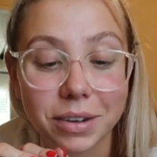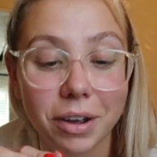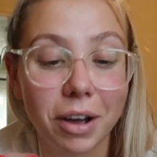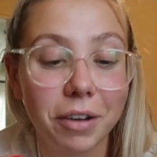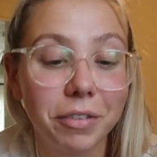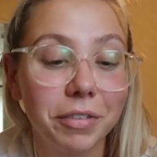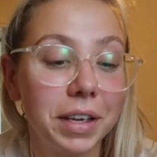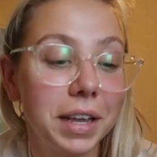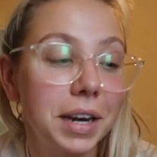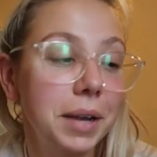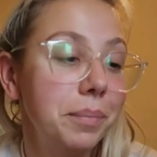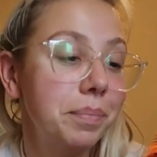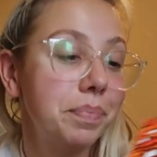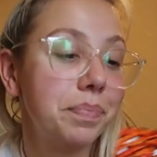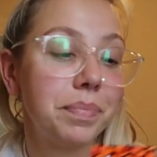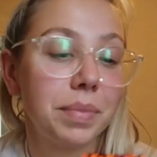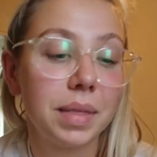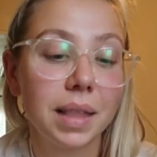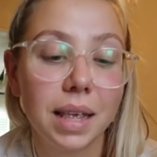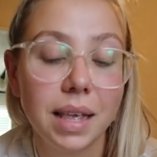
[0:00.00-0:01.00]
coffee in it.
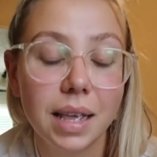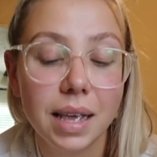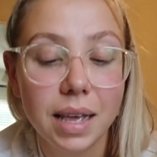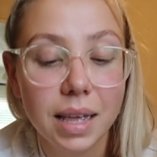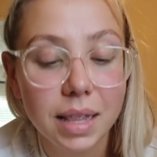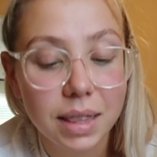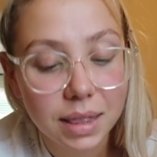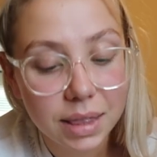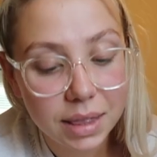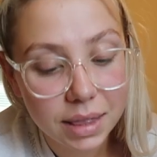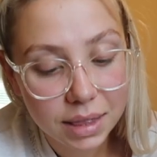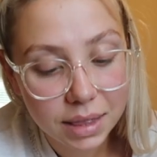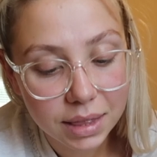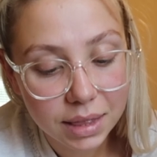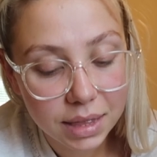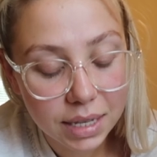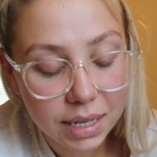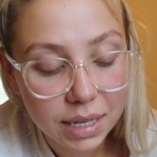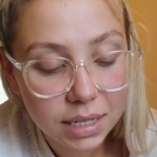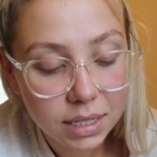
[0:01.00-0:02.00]

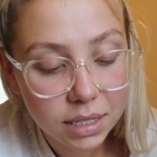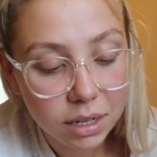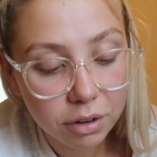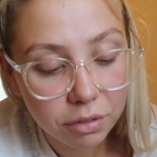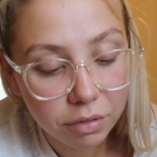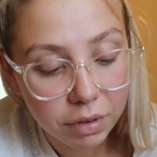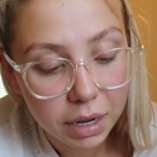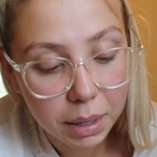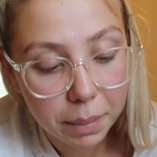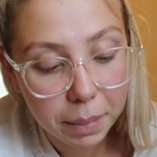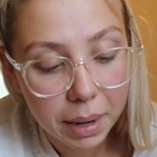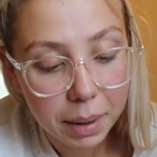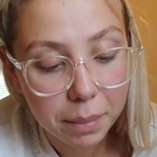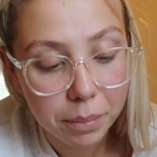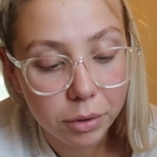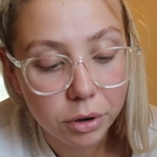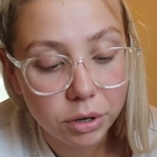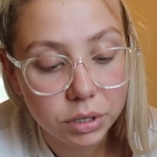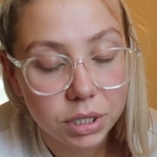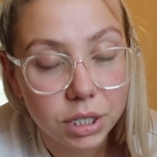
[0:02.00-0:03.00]
These are really
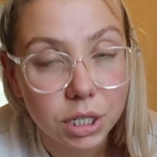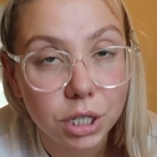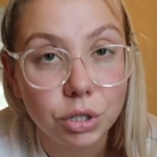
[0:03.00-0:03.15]
big mugs.